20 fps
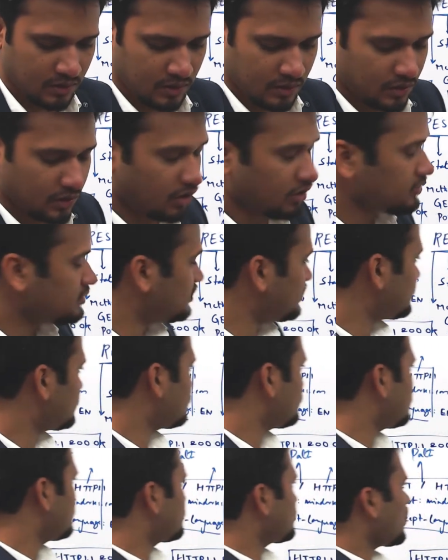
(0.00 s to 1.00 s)
now this
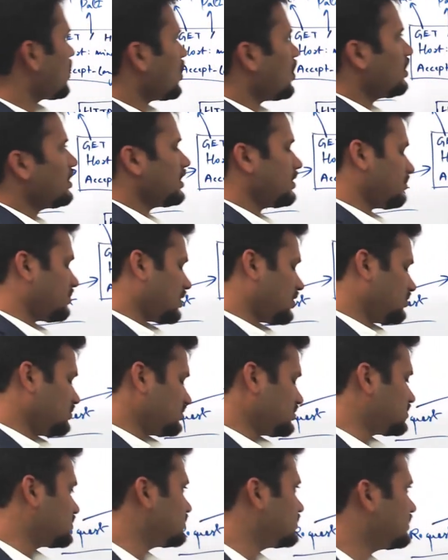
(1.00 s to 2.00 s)
was all
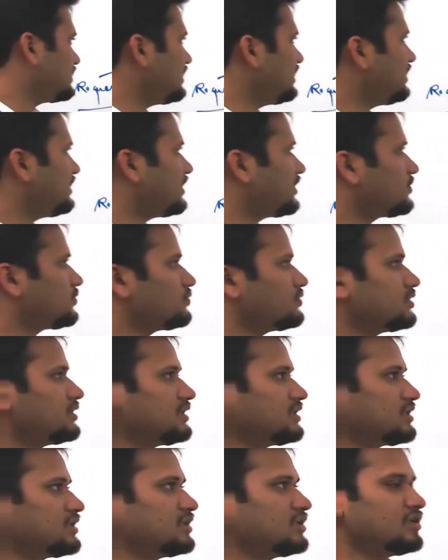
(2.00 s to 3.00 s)
about the
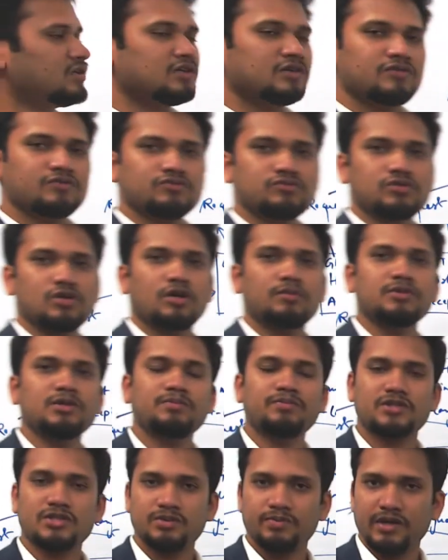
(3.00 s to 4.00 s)
network from the
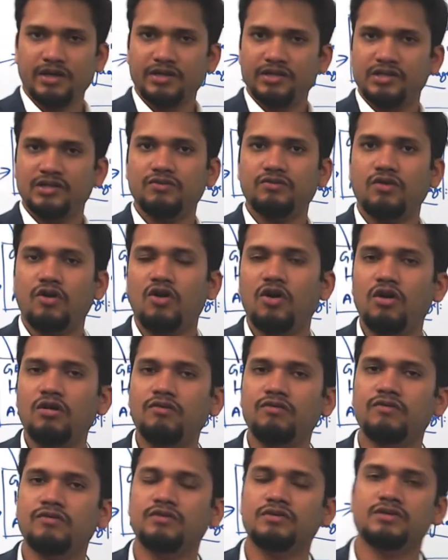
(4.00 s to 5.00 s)
perspective
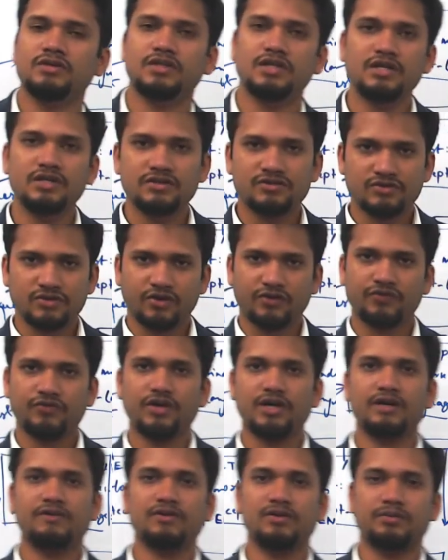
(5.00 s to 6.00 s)
of the software
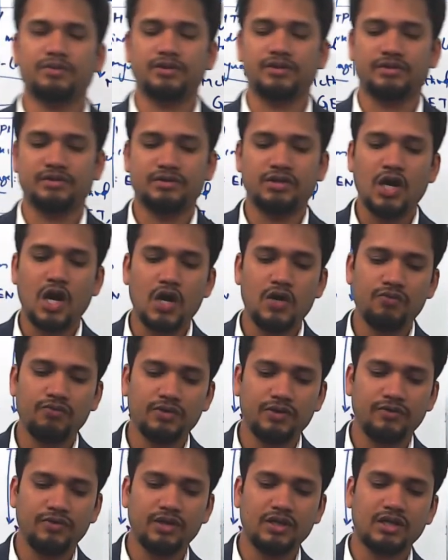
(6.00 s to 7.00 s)
developer. Now we
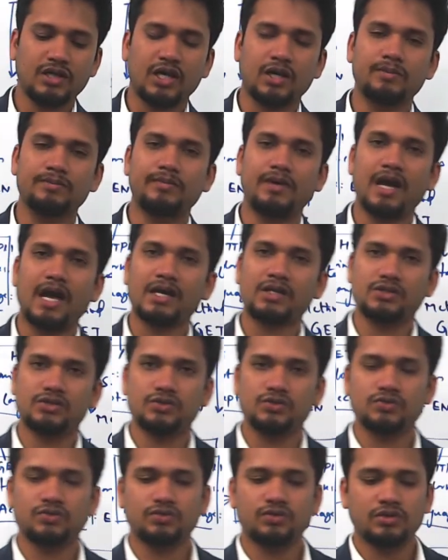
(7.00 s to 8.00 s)
will come back
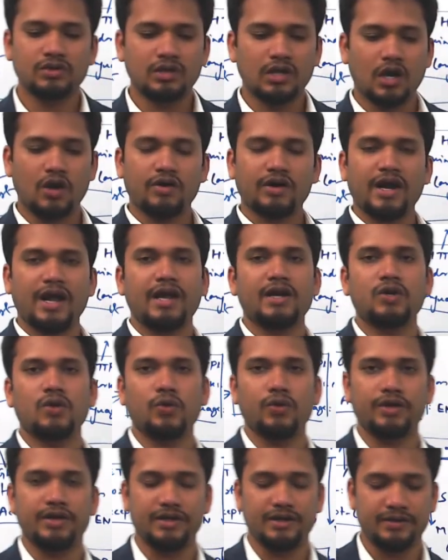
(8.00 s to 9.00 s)
to our
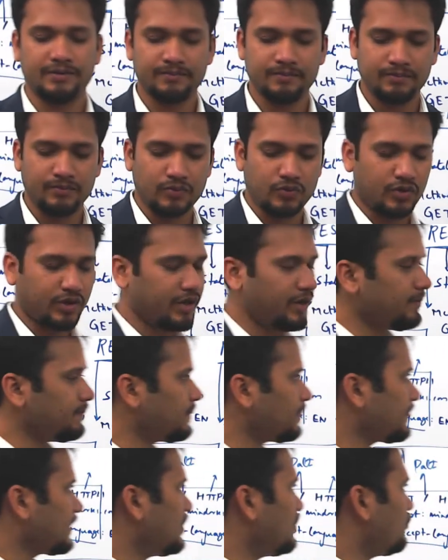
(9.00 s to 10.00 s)
Android. Okay,
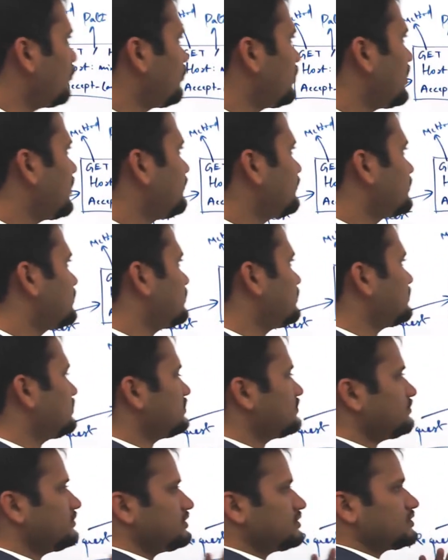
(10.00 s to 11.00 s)

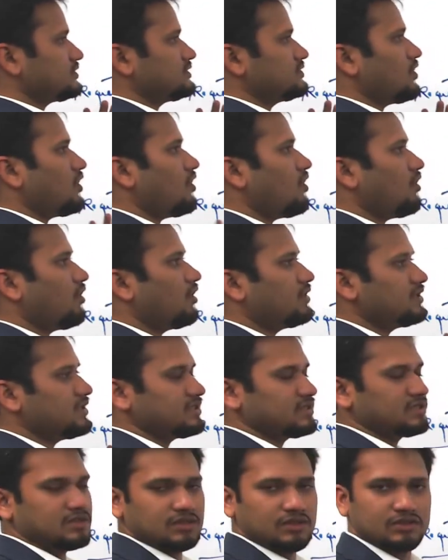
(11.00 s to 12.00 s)
we saw all
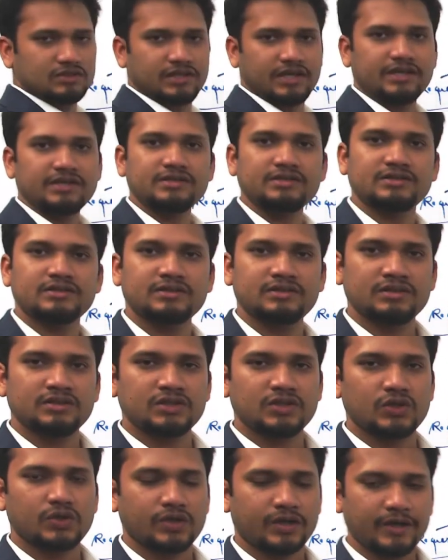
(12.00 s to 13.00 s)
these things.
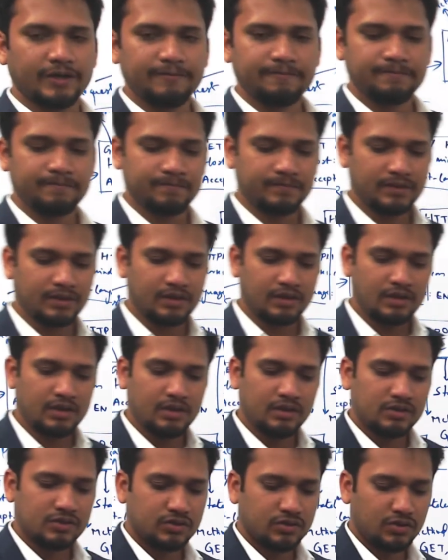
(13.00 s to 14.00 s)
Okay,
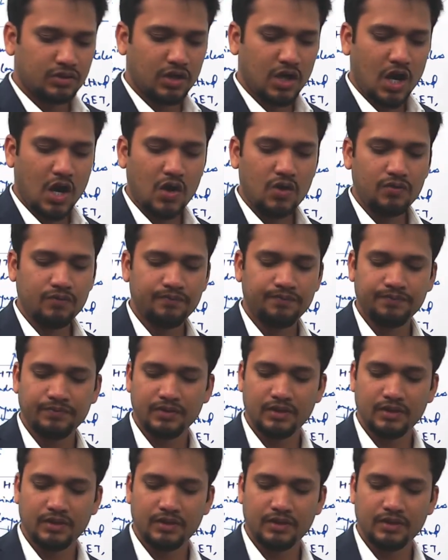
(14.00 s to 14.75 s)
so now